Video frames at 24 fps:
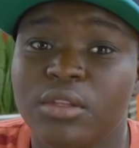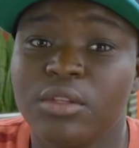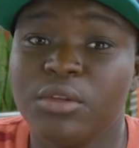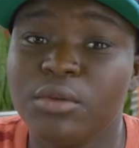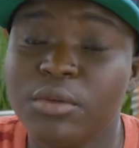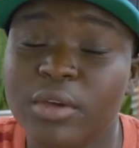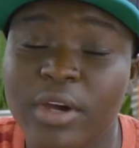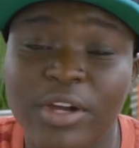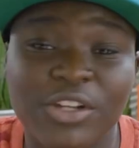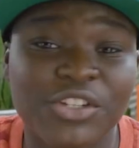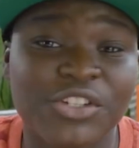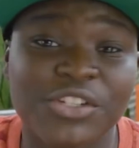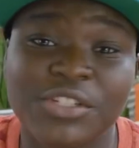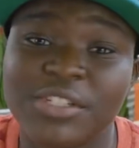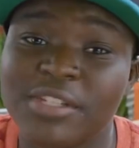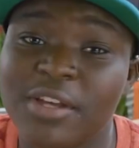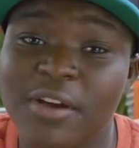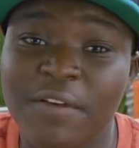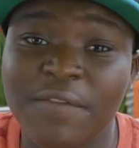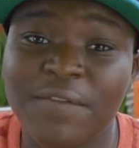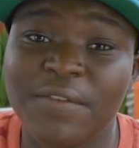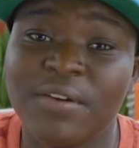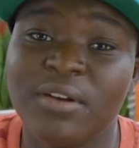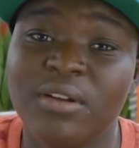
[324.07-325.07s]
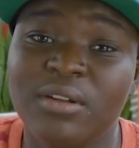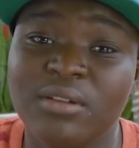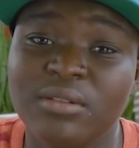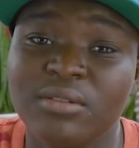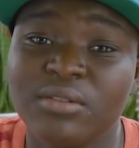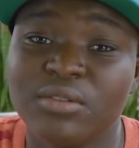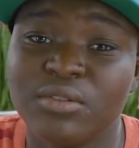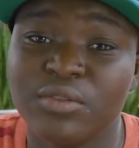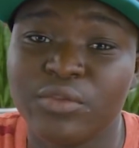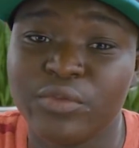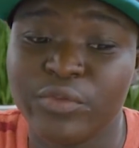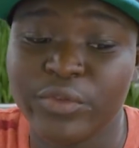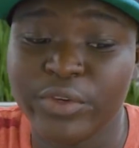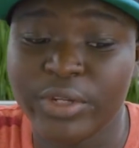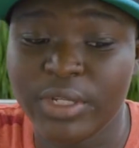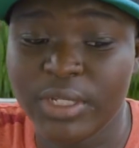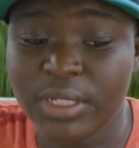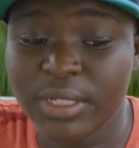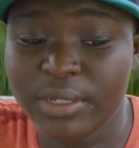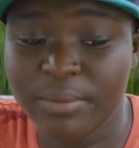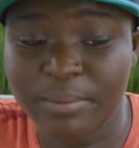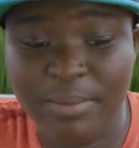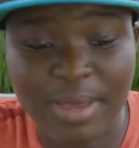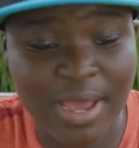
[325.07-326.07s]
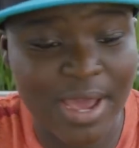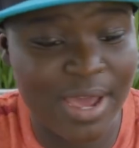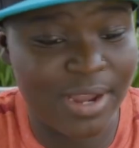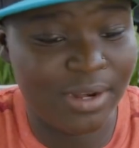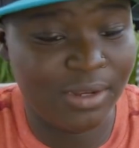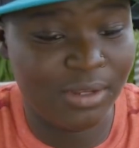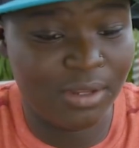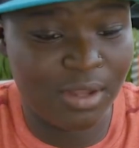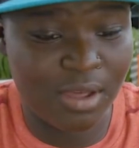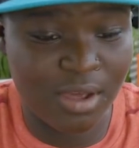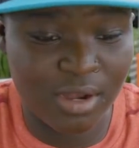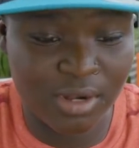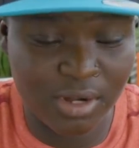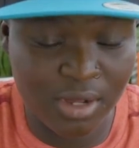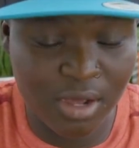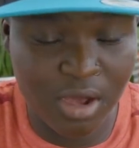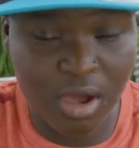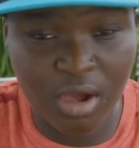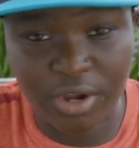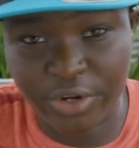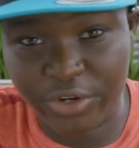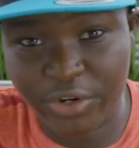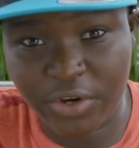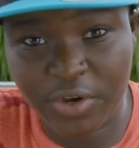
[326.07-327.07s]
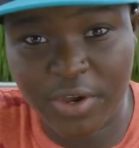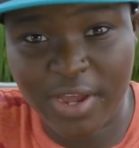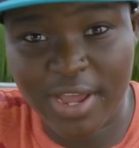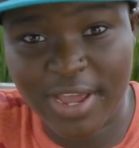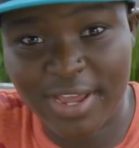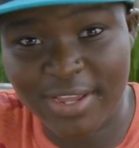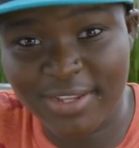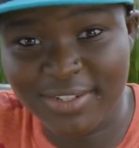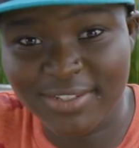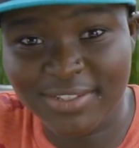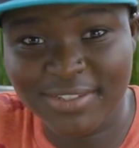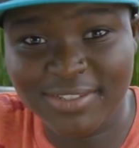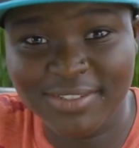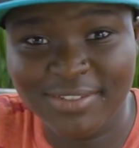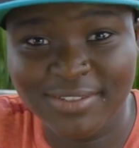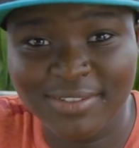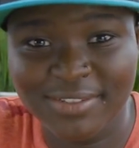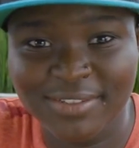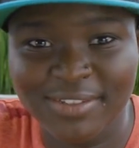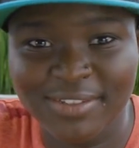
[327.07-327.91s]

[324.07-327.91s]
You got yourself a really mad Lana on your hands.